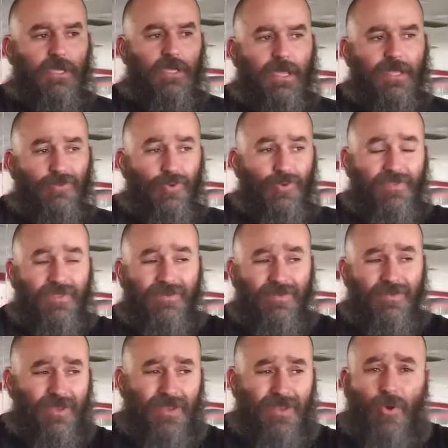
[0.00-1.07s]
And
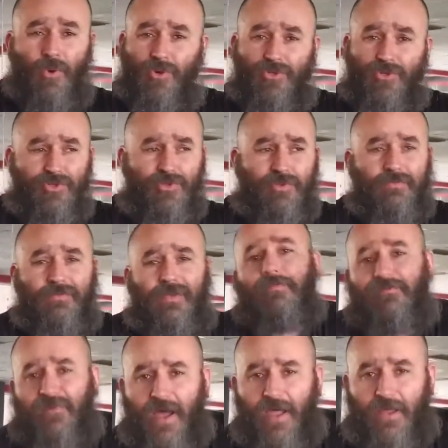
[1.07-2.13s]
within an hour or two, I'm
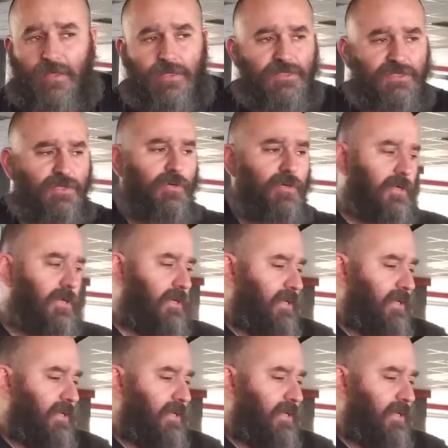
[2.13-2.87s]
fine. So